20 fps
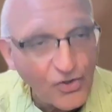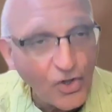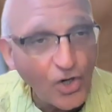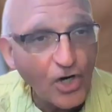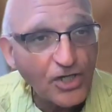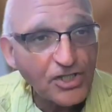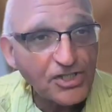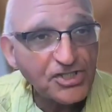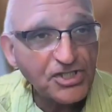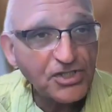the
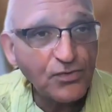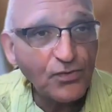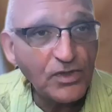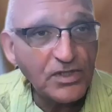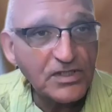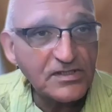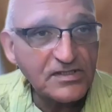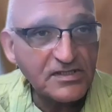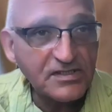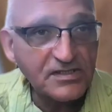origin
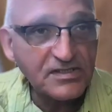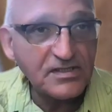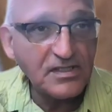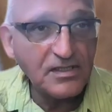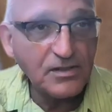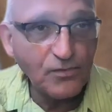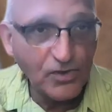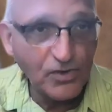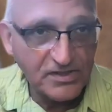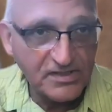was
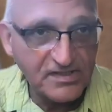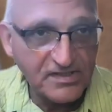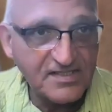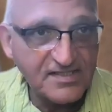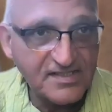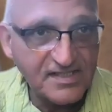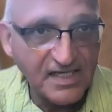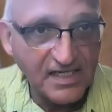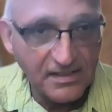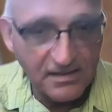the
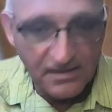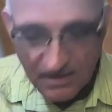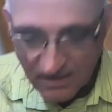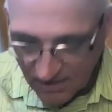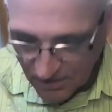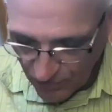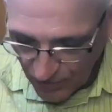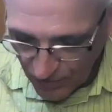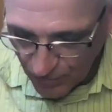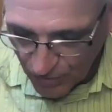center,
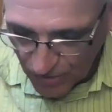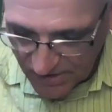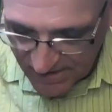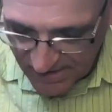we would